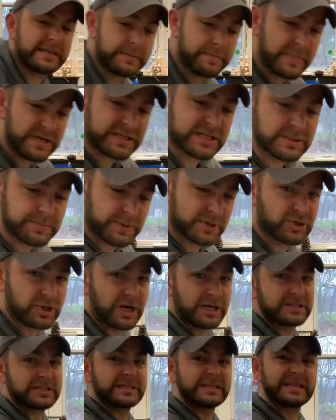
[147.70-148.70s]
Mrs.
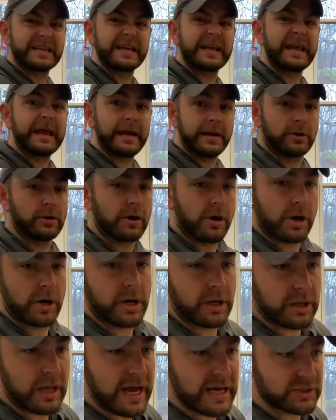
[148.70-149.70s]
Petruska's kindergarten
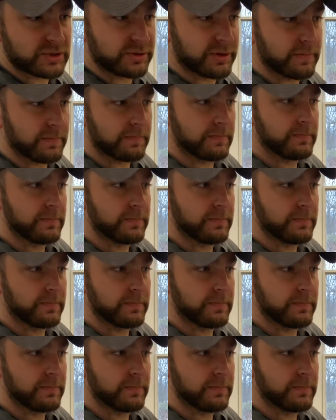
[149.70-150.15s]
classroom.